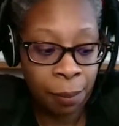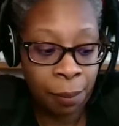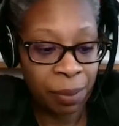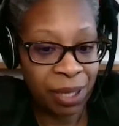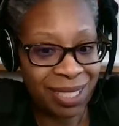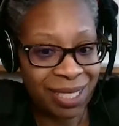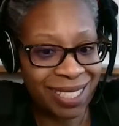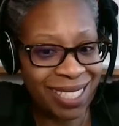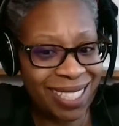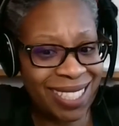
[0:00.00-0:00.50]

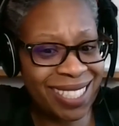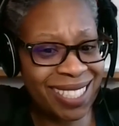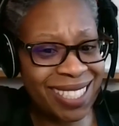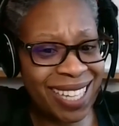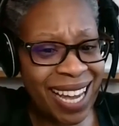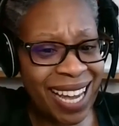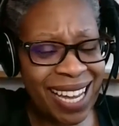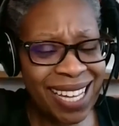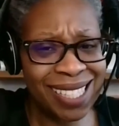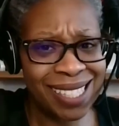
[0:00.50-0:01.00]
but
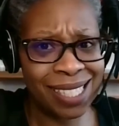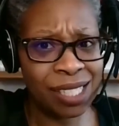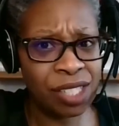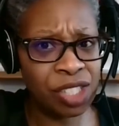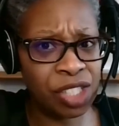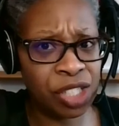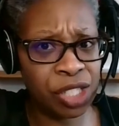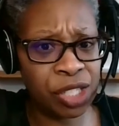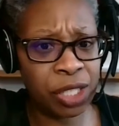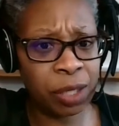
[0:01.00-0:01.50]
today's
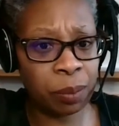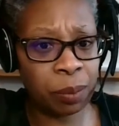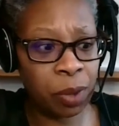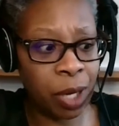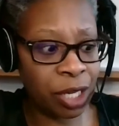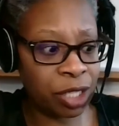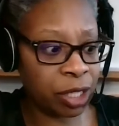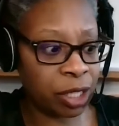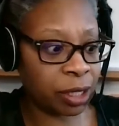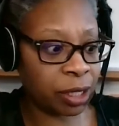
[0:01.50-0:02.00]
engineering
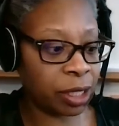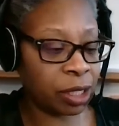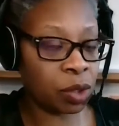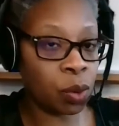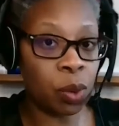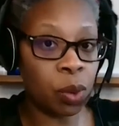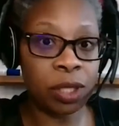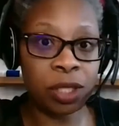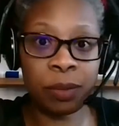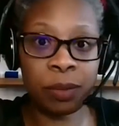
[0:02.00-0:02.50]
project is
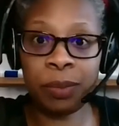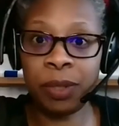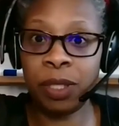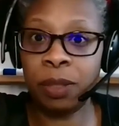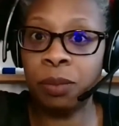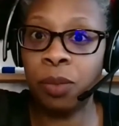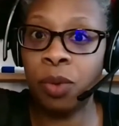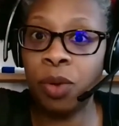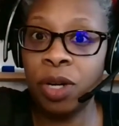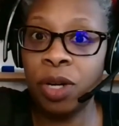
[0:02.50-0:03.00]
going to be
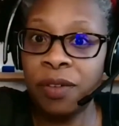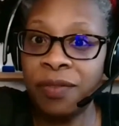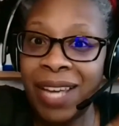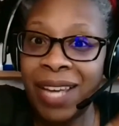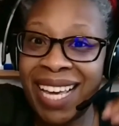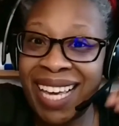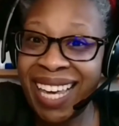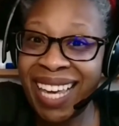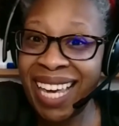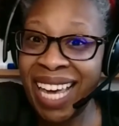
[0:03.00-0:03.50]
more of a
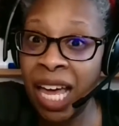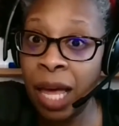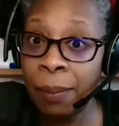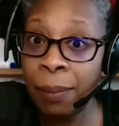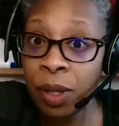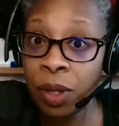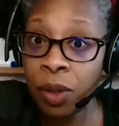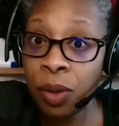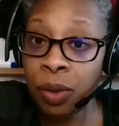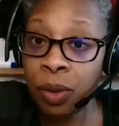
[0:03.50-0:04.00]

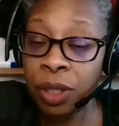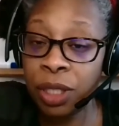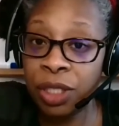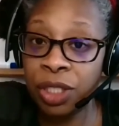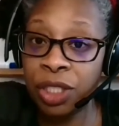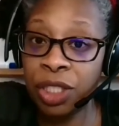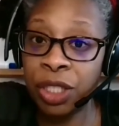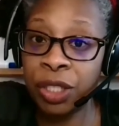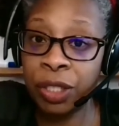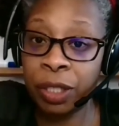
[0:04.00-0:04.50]
chemical
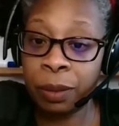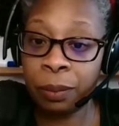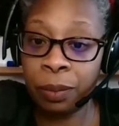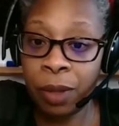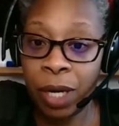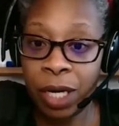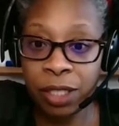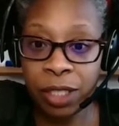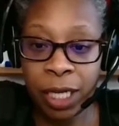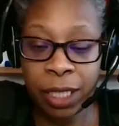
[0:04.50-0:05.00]
engineering
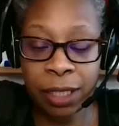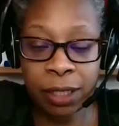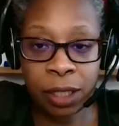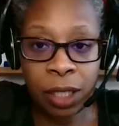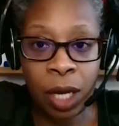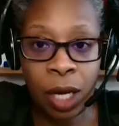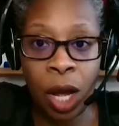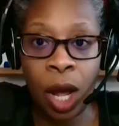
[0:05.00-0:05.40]
project,